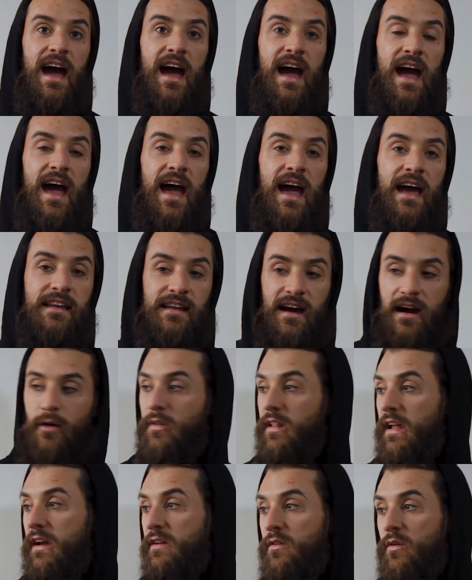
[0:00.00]
And I
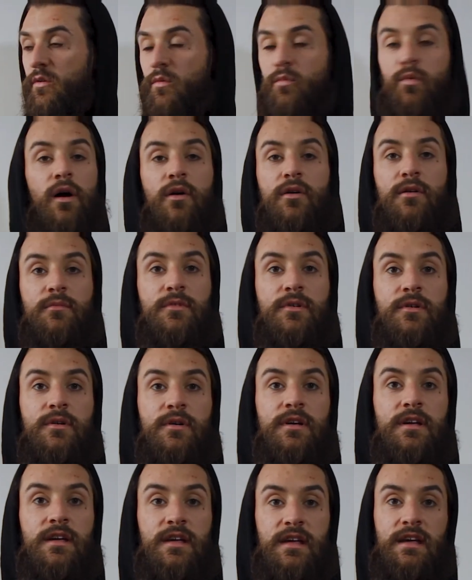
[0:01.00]
would like to welcome you
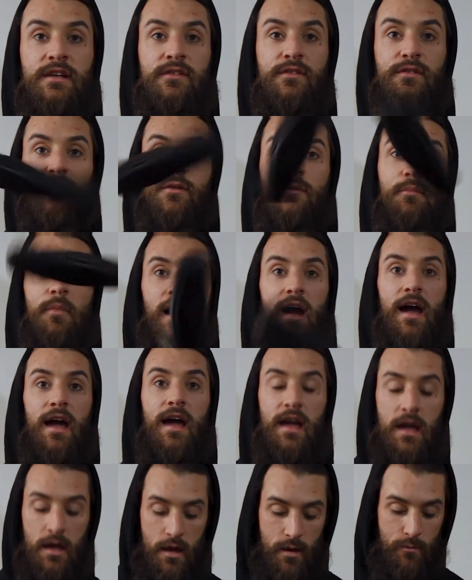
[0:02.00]
into my
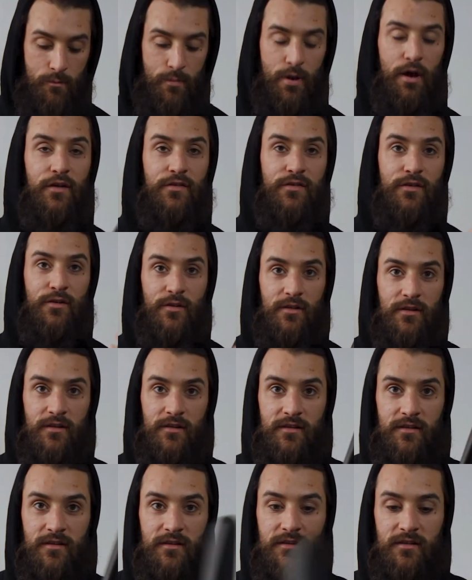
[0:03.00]
personal
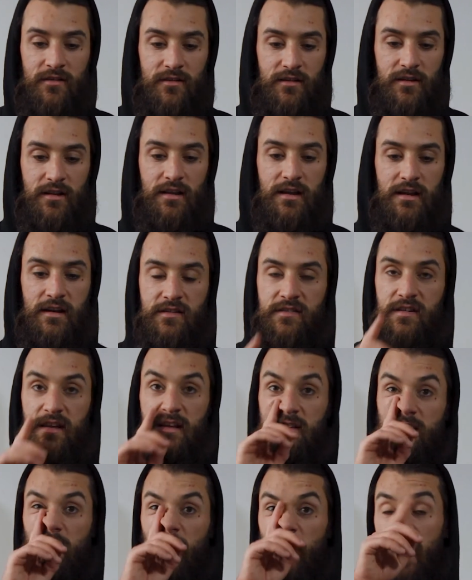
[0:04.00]
little
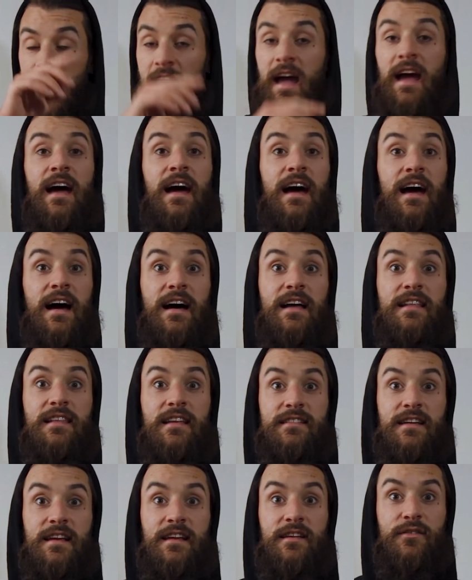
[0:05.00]
EDC. So
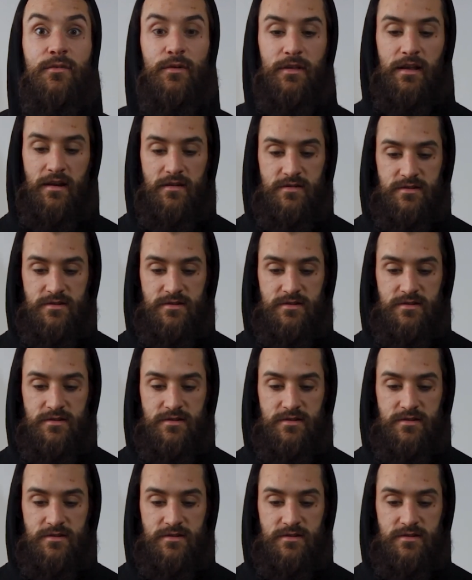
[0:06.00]
let's get into it, ladies and